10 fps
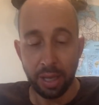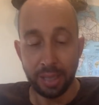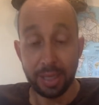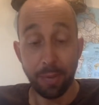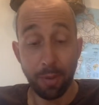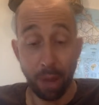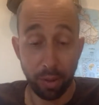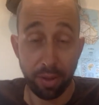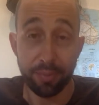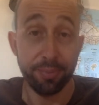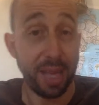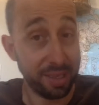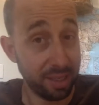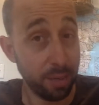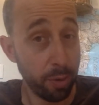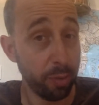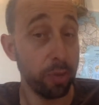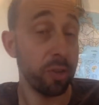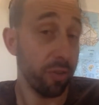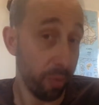Dippermouth, as in Dippermouth
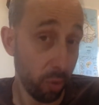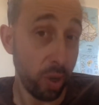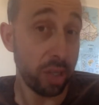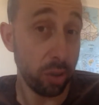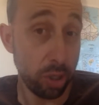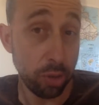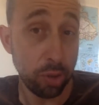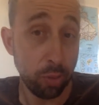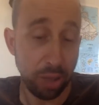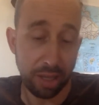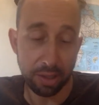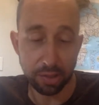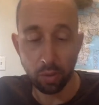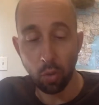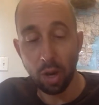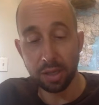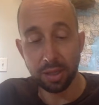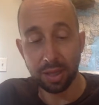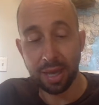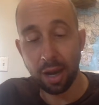Blues, is from the Week 2 YouTube playlist, was
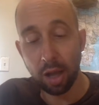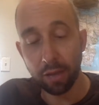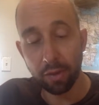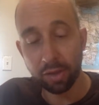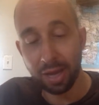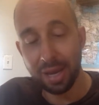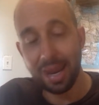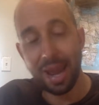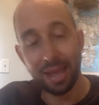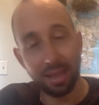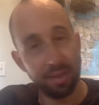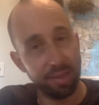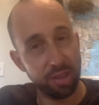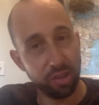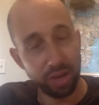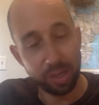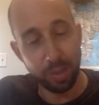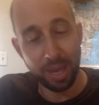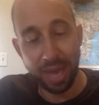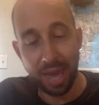King Oliver's nightly feature, his
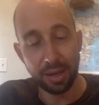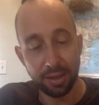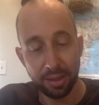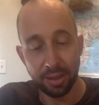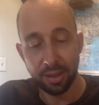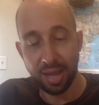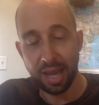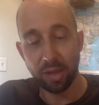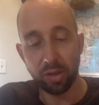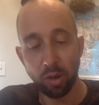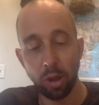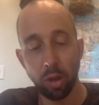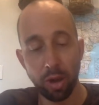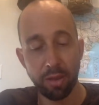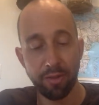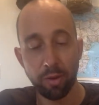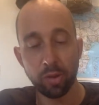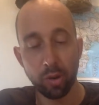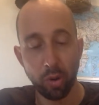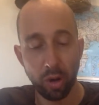big hit, and his solo on the
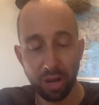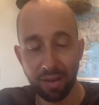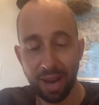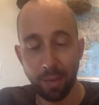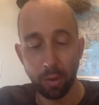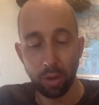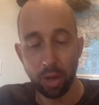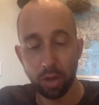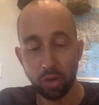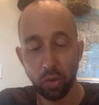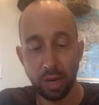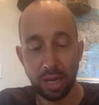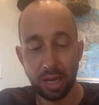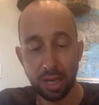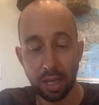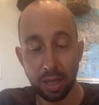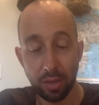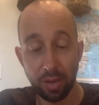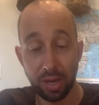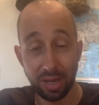first recording of it, April
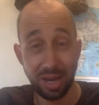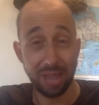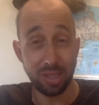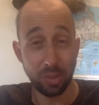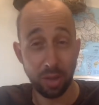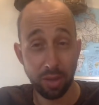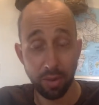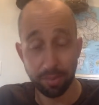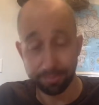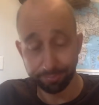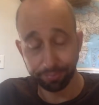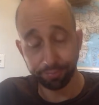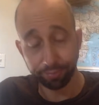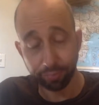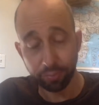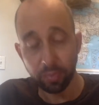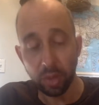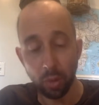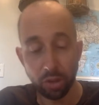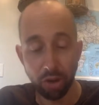1923.
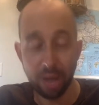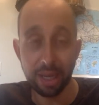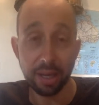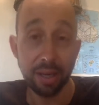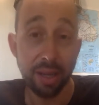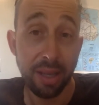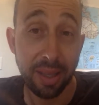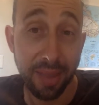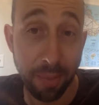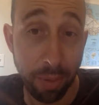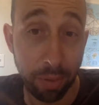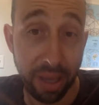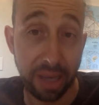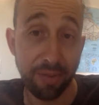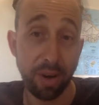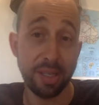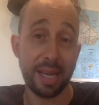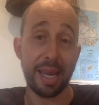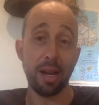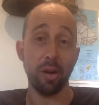It was striking. They'd been playing it for a
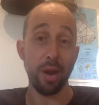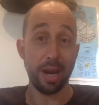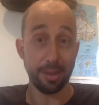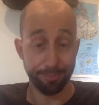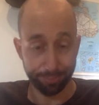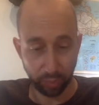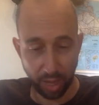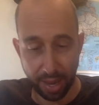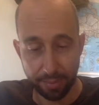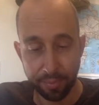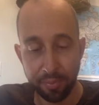decade already. Okay. It